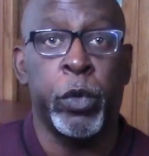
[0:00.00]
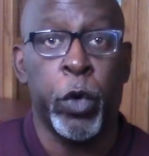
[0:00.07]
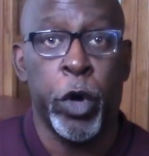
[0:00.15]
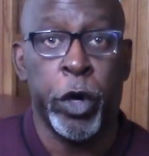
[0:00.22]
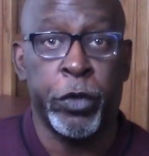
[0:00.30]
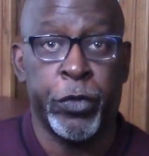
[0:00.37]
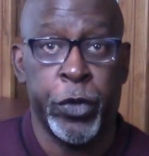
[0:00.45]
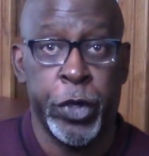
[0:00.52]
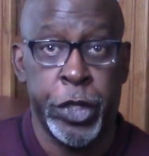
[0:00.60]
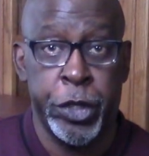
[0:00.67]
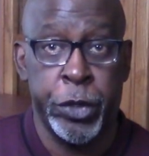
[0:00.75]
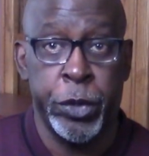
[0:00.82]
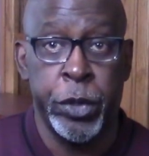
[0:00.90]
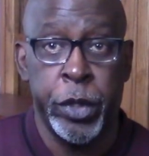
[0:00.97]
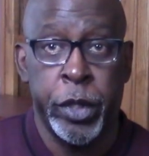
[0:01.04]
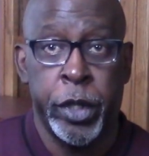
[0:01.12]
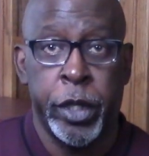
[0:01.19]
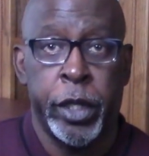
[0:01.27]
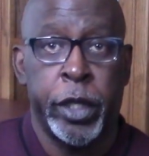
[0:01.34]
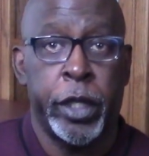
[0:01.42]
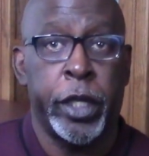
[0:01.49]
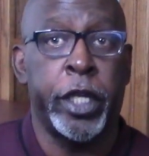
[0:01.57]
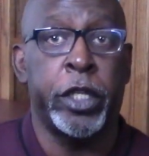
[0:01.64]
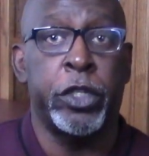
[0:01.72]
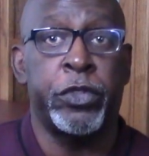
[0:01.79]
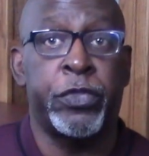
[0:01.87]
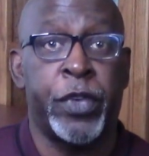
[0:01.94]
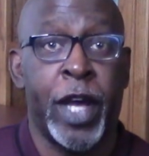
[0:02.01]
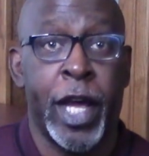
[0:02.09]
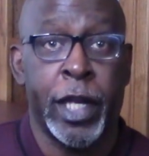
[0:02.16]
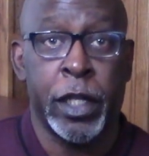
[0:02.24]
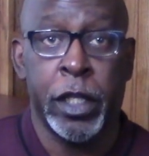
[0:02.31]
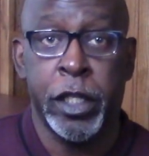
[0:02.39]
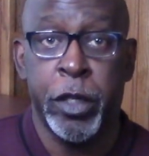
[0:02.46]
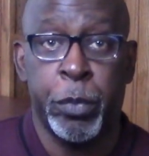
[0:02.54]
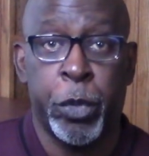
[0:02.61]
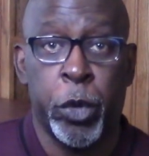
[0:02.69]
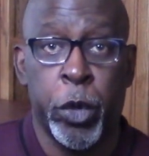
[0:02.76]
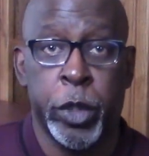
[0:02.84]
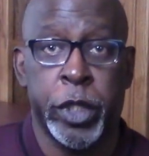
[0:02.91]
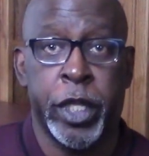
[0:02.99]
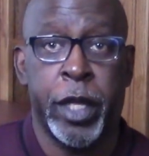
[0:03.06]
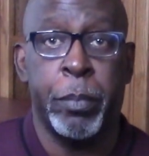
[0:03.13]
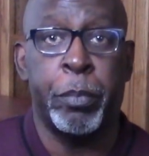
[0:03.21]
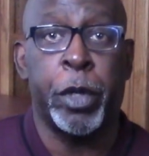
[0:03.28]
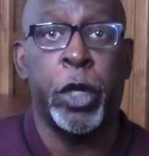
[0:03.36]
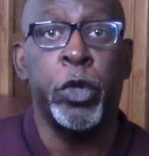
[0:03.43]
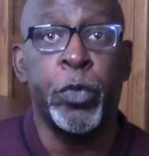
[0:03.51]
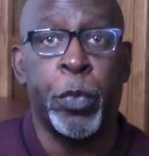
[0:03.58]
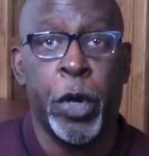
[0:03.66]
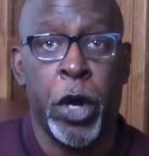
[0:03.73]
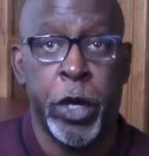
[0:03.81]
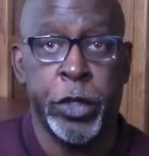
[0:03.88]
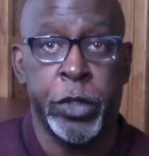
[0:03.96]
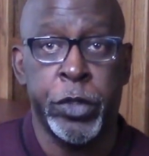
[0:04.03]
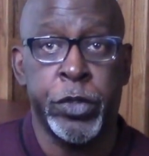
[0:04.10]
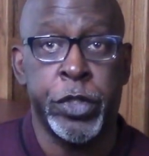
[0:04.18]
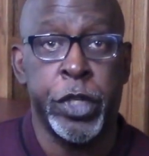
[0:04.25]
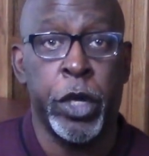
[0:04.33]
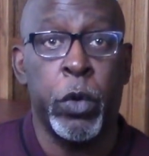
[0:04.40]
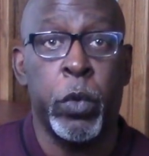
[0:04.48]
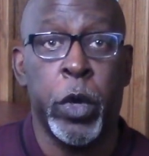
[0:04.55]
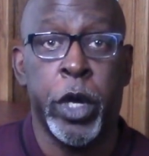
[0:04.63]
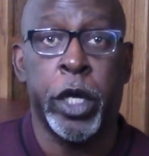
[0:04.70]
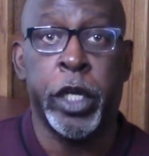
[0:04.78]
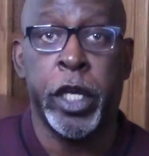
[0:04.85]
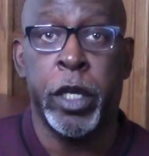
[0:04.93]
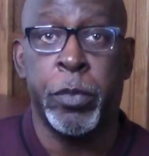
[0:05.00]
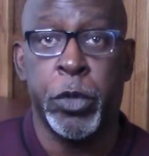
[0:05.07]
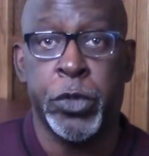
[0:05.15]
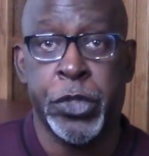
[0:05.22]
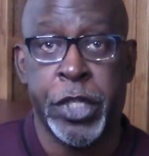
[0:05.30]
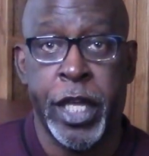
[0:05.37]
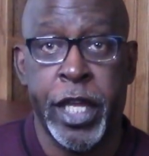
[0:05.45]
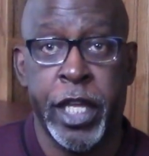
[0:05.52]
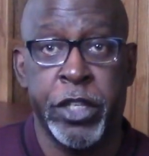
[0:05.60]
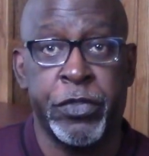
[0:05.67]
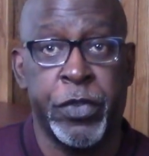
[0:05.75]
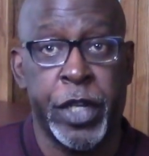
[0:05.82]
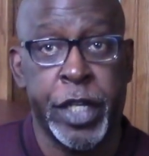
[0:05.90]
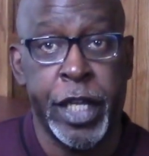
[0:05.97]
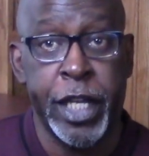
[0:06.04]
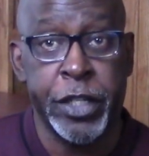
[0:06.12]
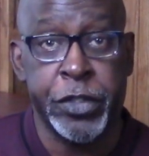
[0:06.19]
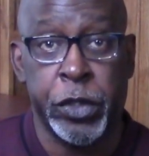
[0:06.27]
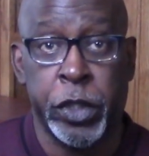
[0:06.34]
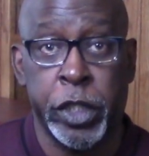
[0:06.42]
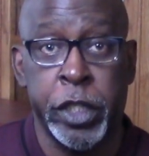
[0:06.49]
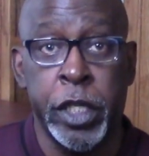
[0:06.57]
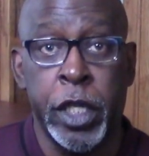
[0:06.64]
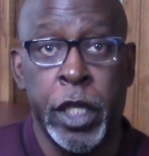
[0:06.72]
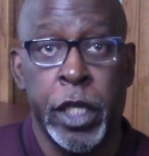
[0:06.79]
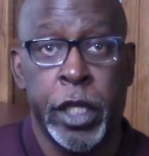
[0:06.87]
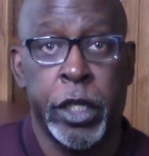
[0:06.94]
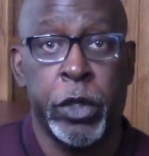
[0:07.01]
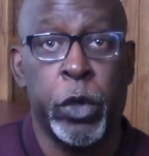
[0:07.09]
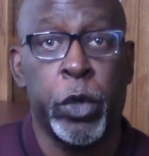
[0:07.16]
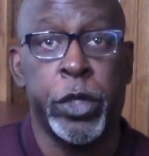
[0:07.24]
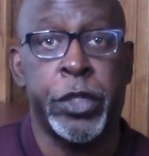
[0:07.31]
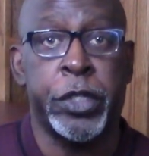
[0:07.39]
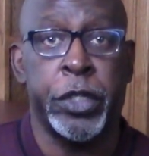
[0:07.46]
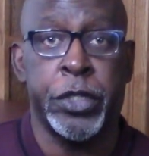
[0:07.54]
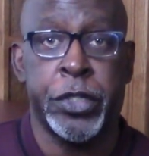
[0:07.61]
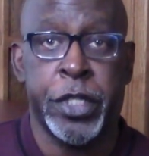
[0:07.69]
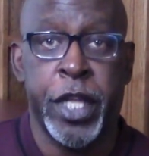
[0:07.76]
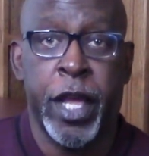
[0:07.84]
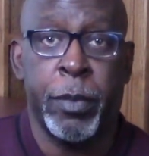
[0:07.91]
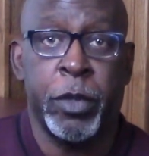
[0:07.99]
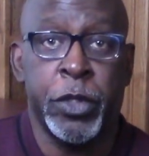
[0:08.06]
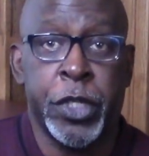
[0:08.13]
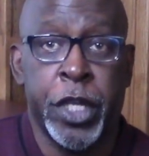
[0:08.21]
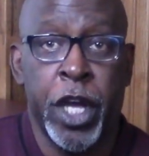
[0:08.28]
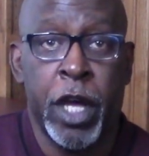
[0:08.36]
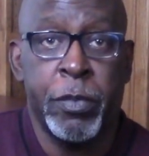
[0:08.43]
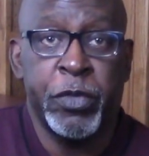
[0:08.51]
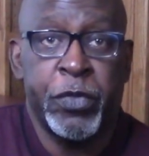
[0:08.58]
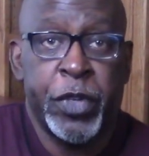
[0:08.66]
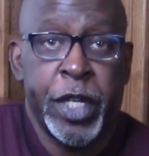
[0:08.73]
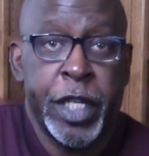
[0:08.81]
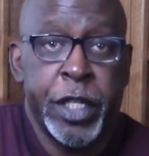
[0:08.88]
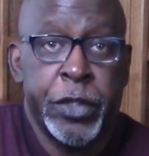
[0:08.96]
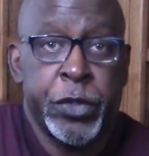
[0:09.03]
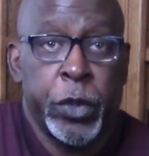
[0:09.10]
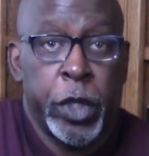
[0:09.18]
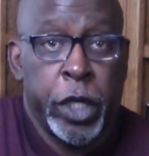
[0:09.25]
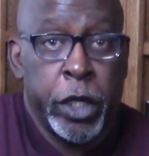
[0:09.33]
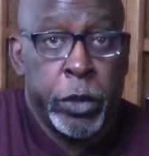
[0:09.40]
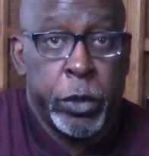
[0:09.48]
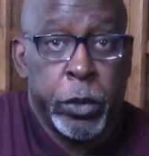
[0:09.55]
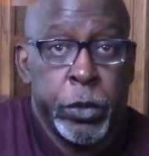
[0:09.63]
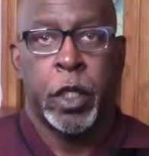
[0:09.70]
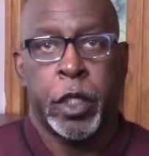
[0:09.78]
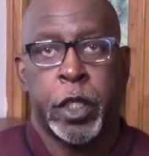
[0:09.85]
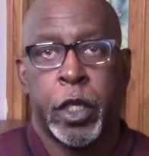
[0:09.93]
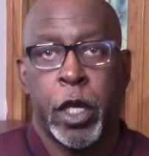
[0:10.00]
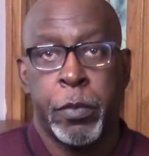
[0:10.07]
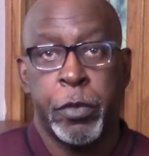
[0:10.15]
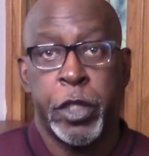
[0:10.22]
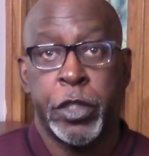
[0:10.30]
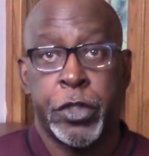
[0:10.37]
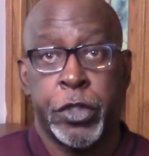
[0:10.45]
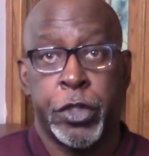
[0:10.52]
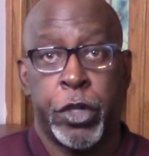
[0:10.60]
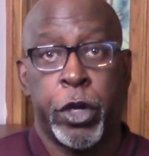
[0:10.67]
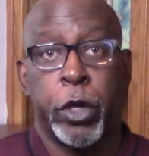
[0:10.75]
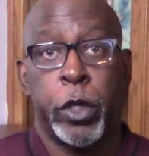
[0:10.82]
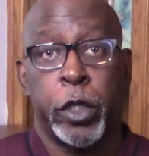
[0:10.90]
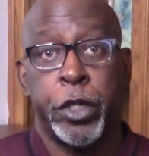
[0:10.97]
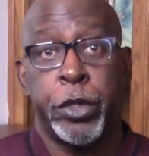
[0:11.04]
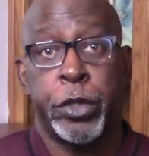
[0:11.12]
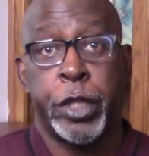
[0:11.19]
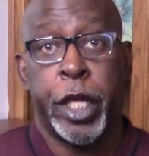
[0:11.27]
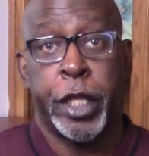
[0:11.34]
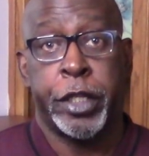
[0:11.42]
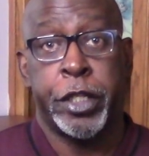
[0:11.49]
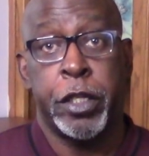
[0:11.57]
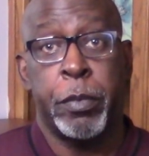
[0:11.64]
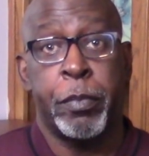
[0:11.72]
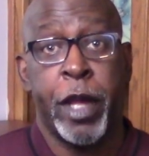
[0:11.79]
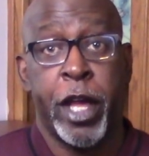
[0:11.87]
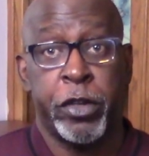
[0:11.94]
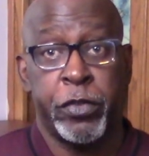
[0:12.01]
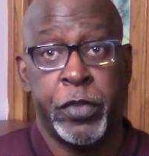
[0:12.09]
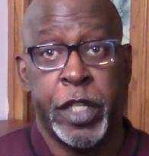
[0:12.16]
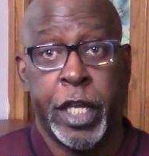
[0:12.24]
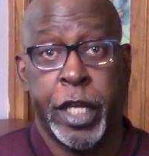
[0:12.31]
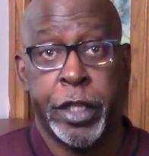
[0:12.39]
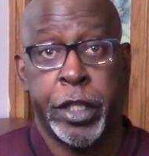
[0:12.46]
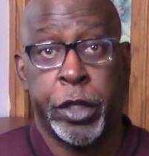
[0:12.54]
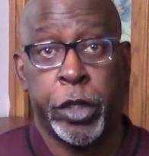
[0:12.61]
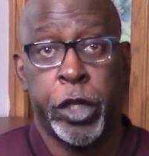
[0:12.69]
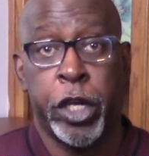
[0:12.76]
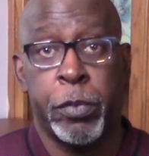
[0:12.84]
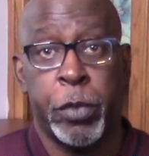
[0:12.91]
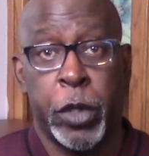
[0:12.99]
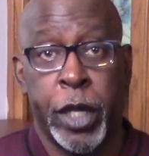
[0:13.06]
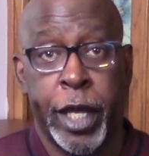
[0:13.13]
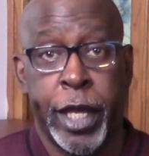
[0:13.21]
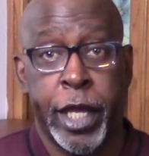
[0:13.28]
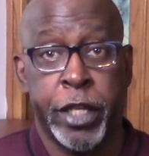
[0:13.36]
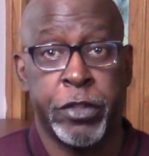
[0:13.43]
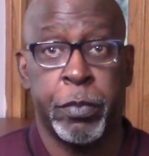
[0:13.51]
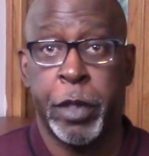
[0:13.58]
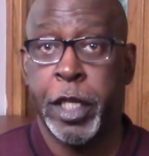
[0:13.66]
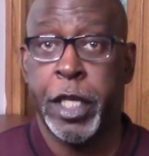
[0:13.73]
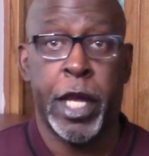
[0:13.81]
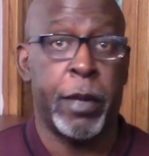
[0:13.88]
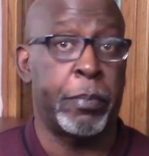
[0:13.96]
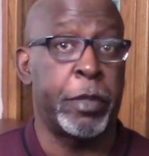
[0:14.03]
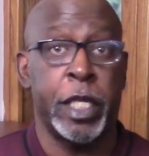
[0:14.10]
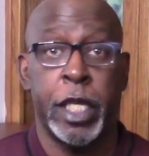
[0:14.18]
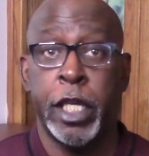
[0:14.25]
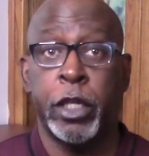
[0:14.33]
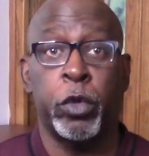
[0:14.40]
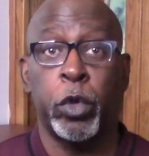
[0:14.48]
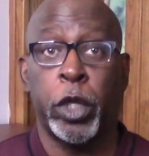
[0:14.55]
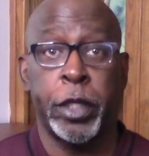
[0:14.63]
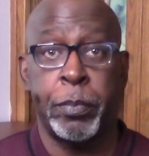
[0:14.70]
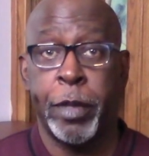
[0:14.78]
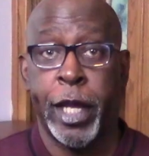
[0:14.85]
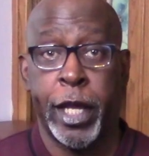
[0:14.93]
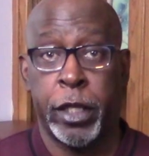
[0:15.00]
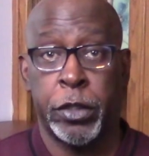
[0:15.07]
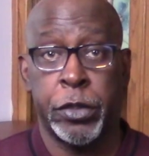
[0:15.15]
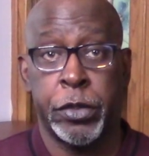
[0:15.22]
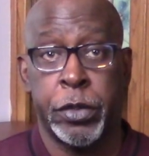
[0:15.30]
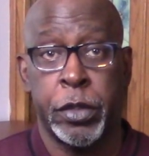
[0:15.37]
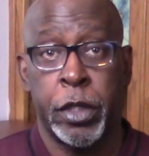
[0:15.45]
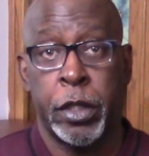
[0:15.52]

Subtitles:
work for you. It is vitally important that both partners know where a couple stands financially in order to establish common financial goals. Now, I mentioned earlier that the amount of debt that a couple has may not be equally balanced.